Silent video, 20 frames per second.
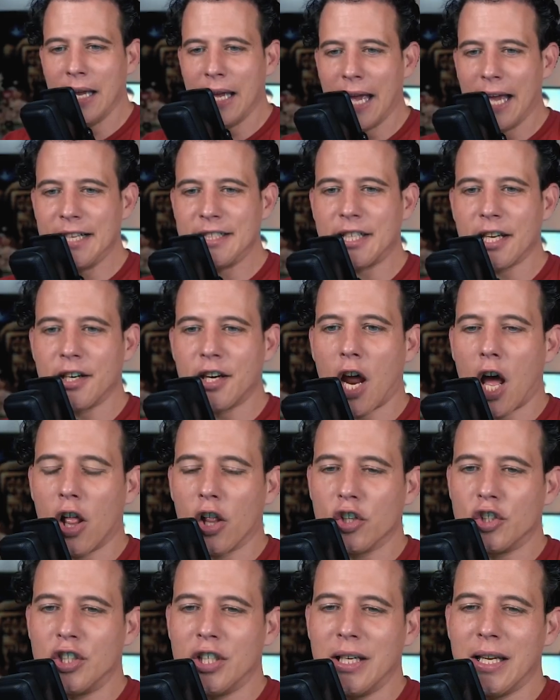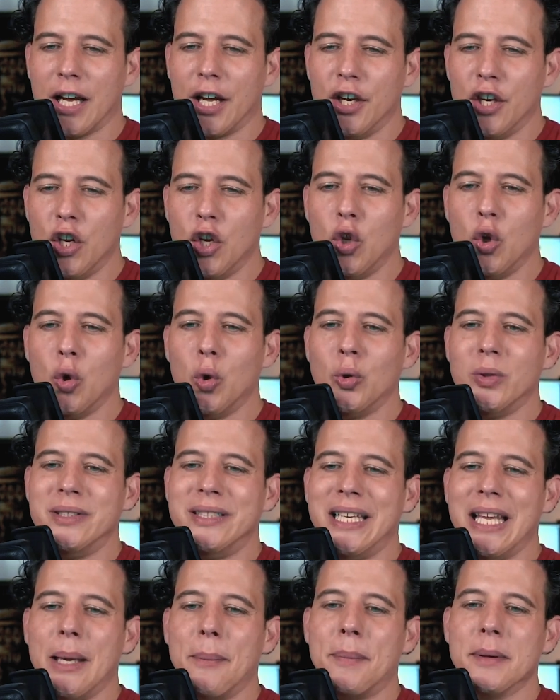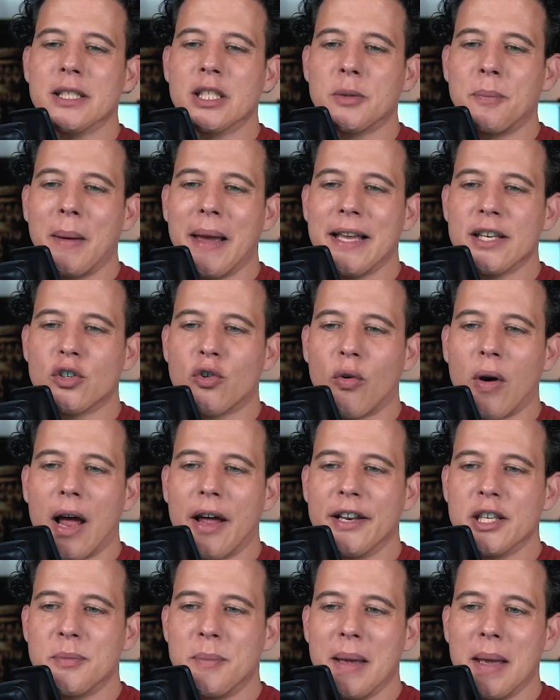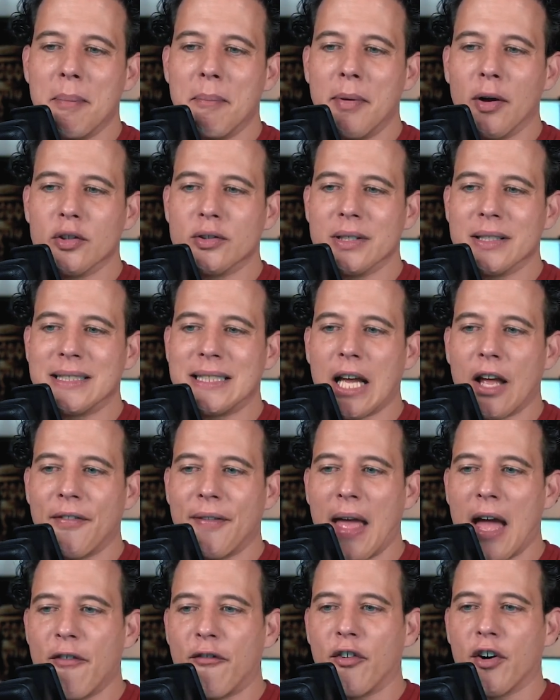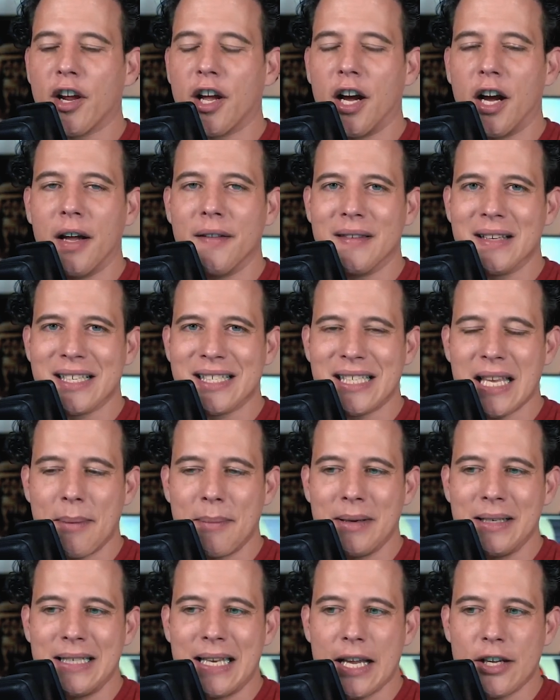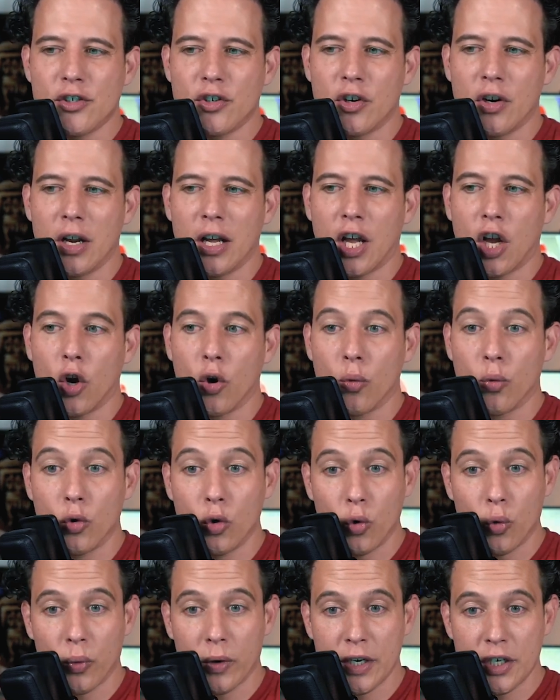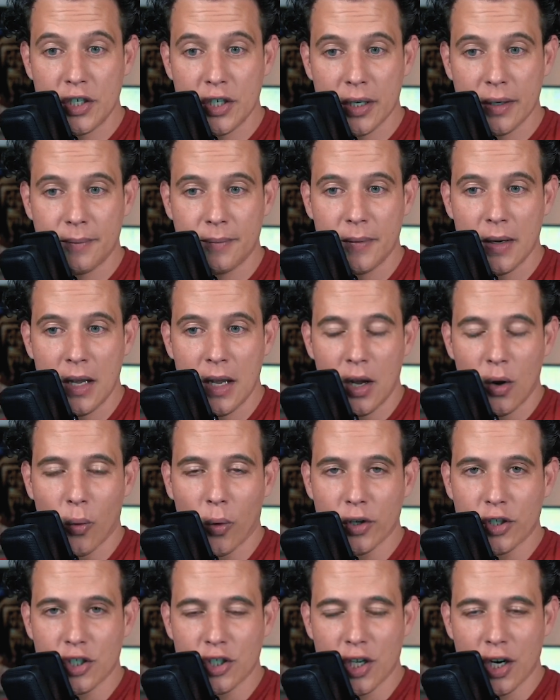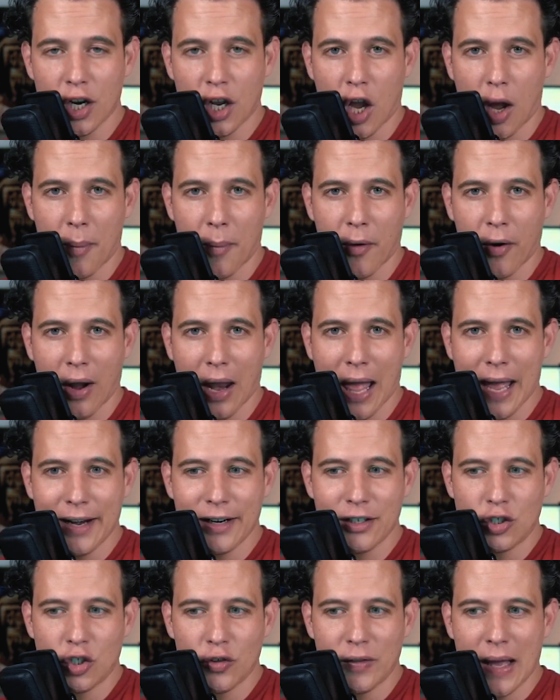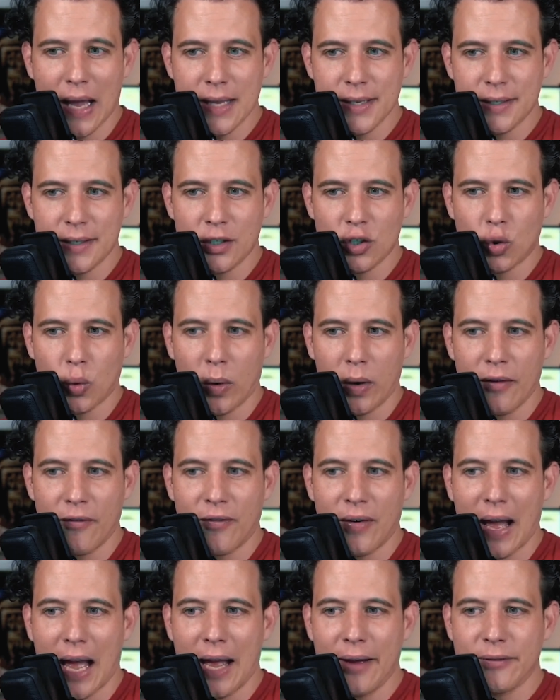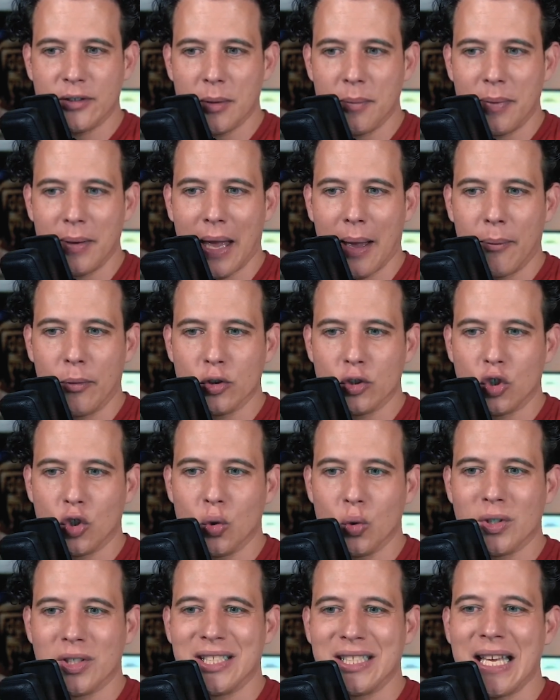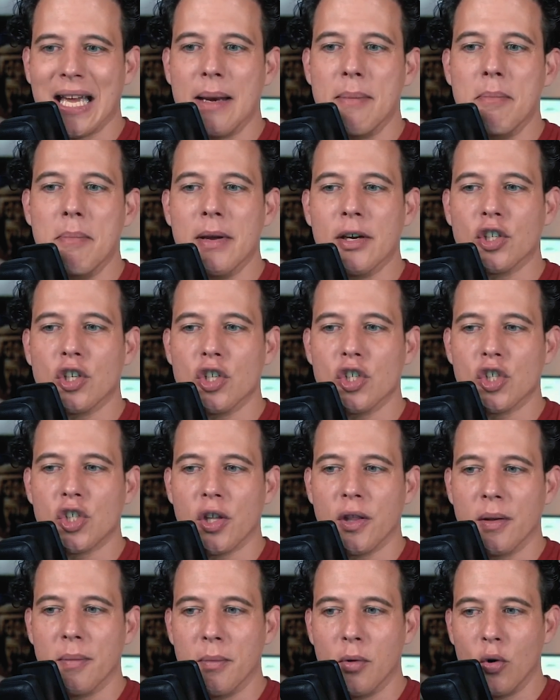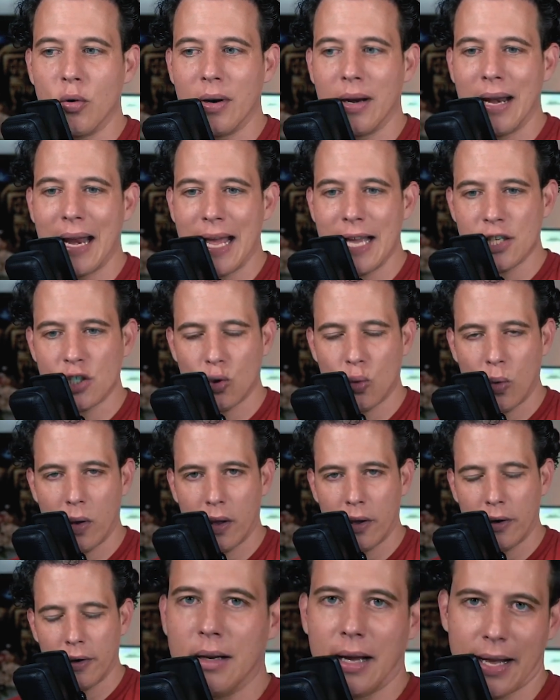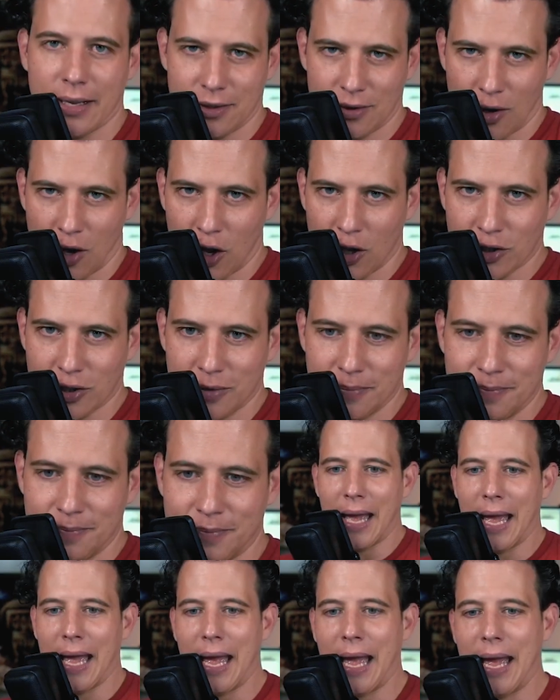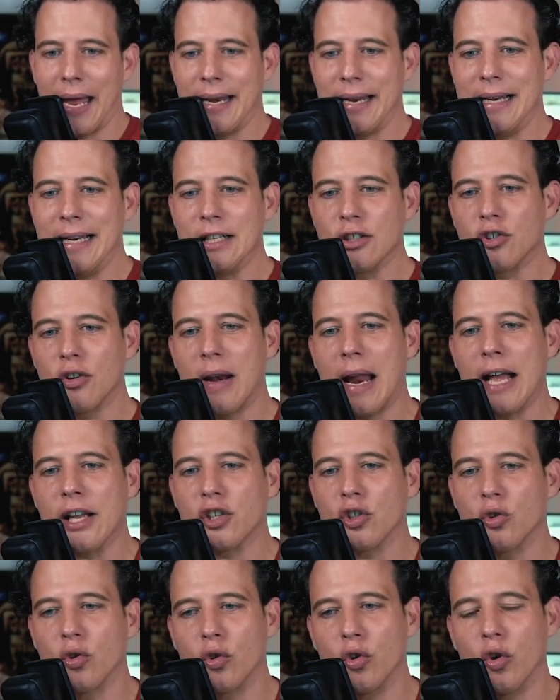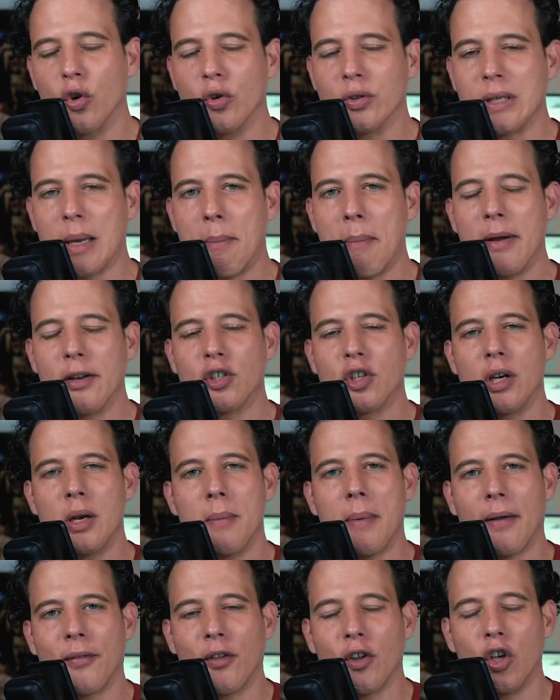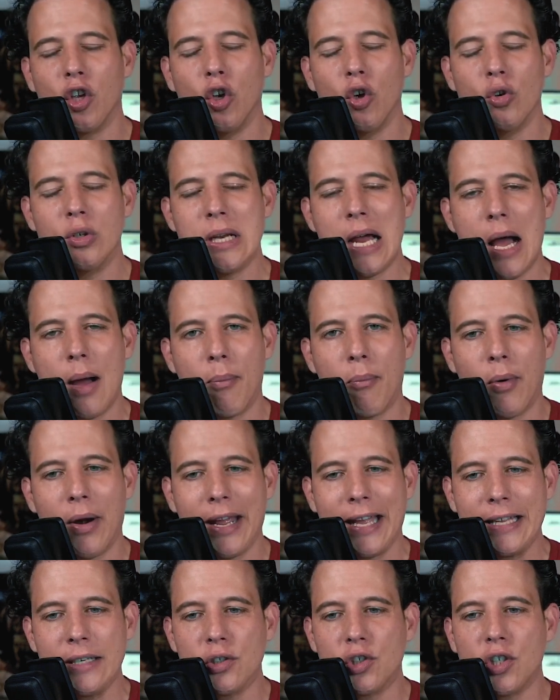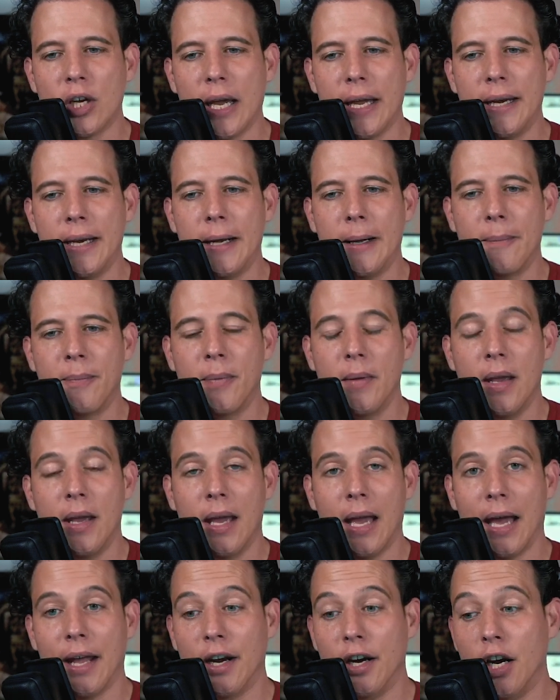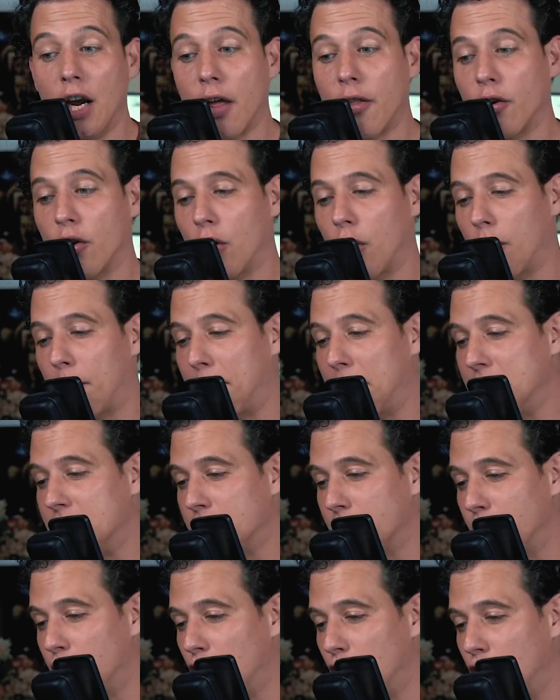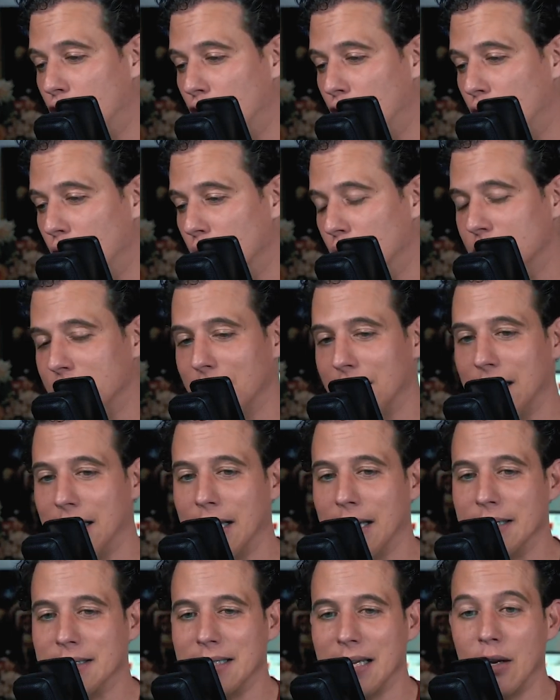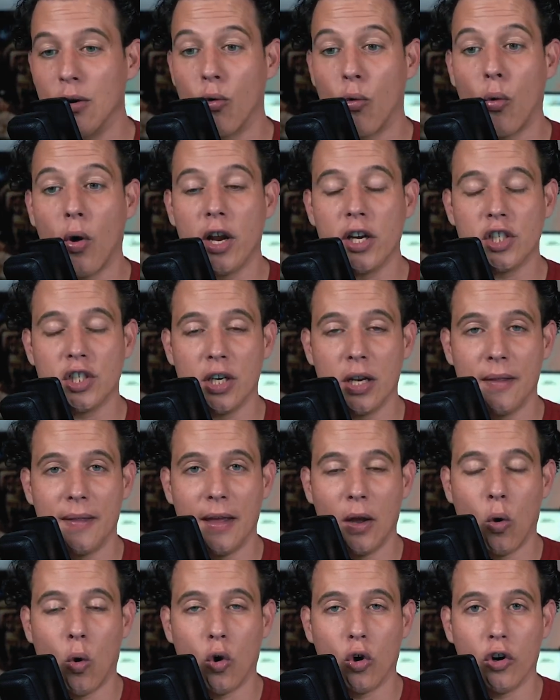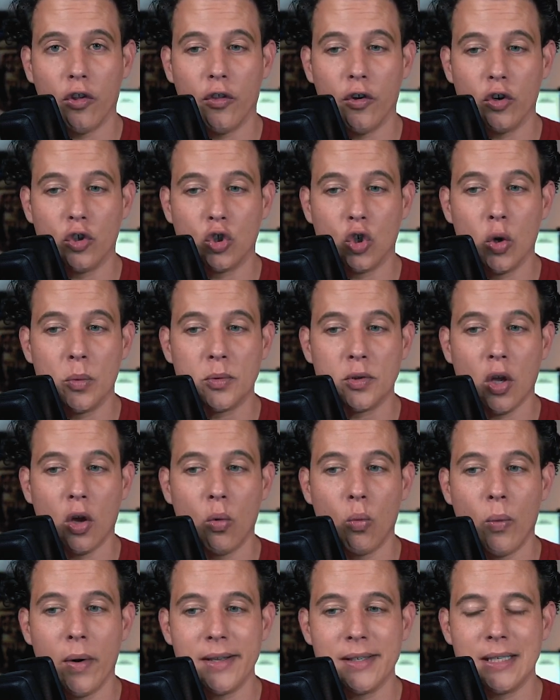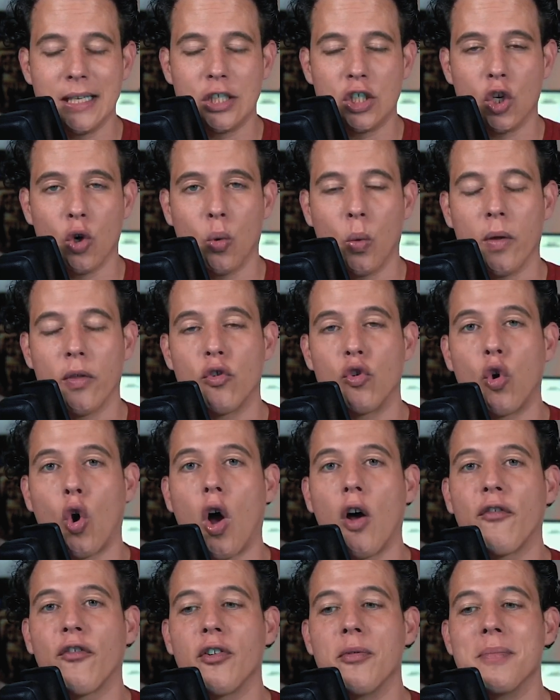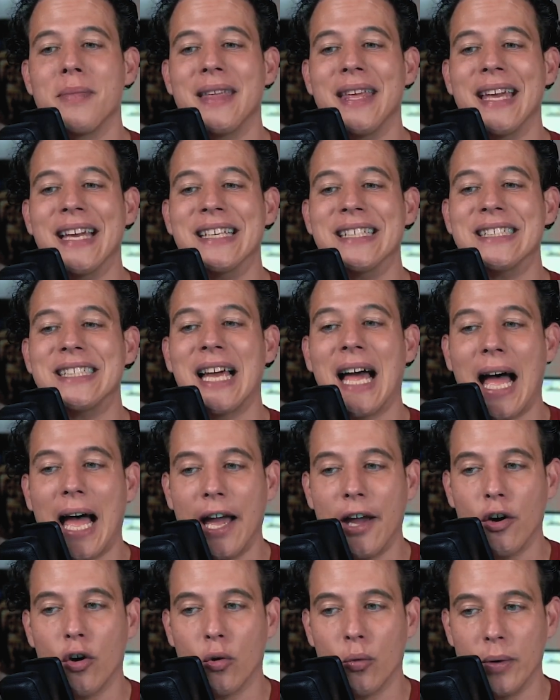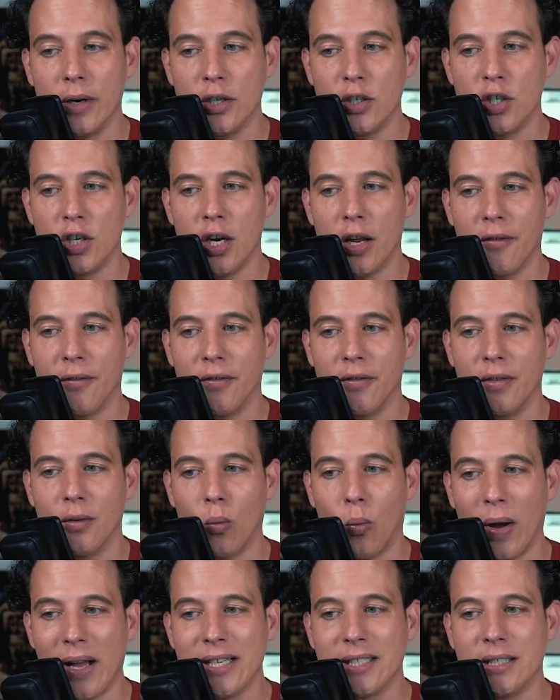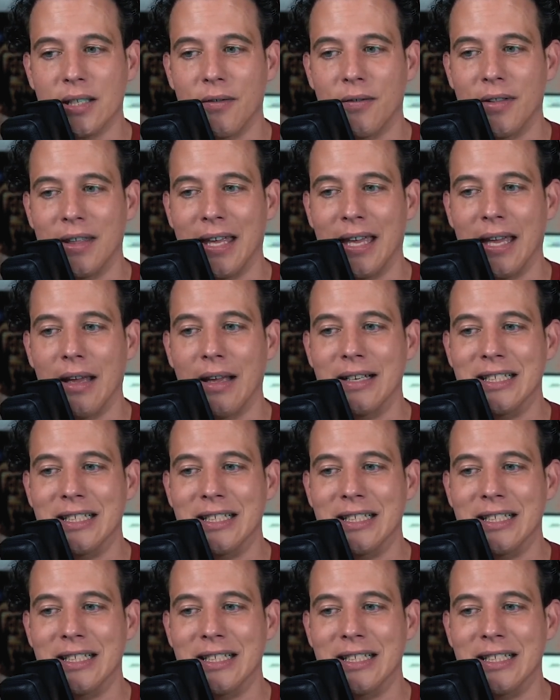In technology, a new deep space ground is being built in South Africa in the semi-desert Karoo region, which is going to come online in 2025 to be able to send missions to the moon and elsewhere. That's awesome. And in international news, I mentioned about the huge outbreak in China. And another piece of good news is in Russia, they ordered their troops on Wednesday to withdraw from the entire region of west of the